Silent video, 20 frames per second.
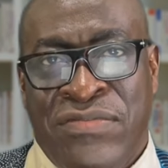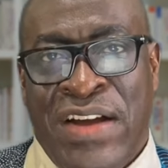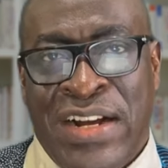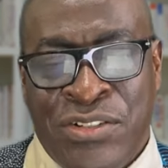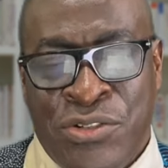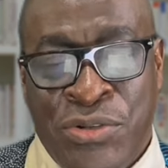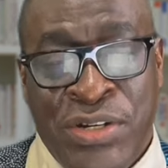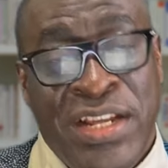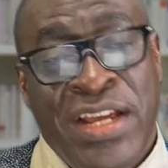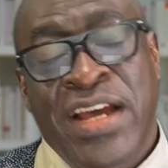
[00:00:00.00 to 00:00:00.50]

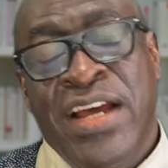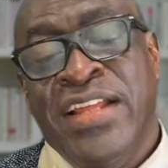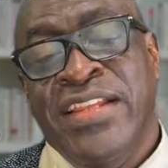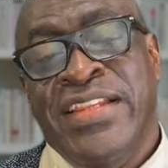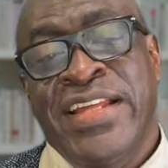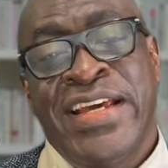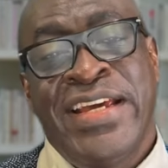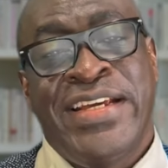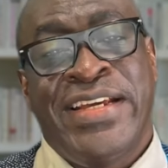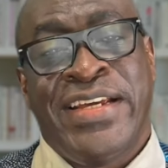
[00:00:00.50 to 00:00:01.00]
factory.
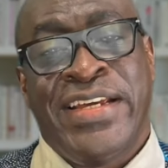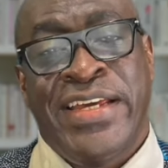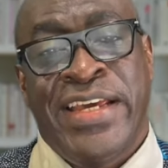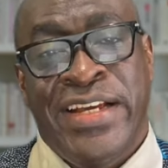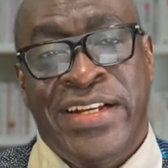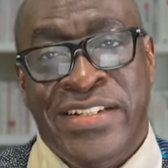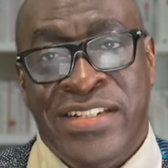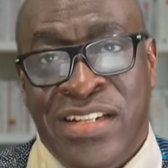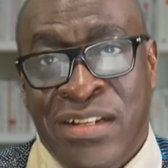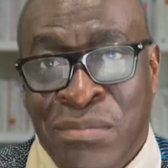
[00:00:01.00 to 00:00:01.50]
They
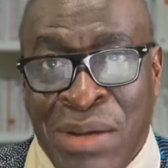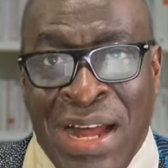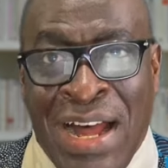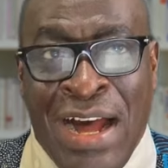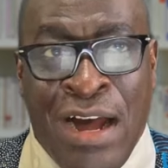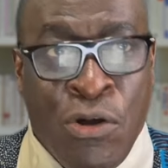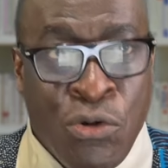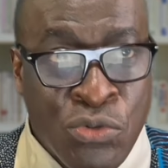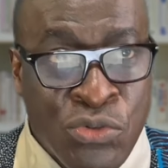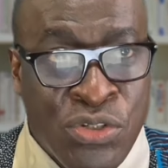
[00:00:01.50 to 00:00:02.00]
kicked him
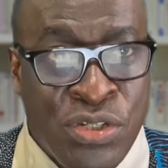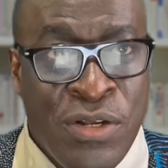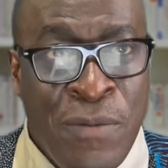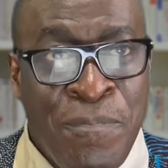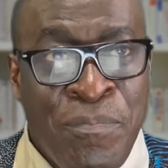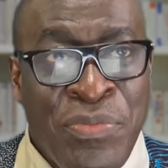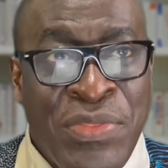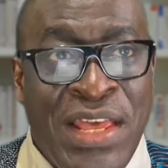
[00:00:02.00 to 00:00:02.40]
out.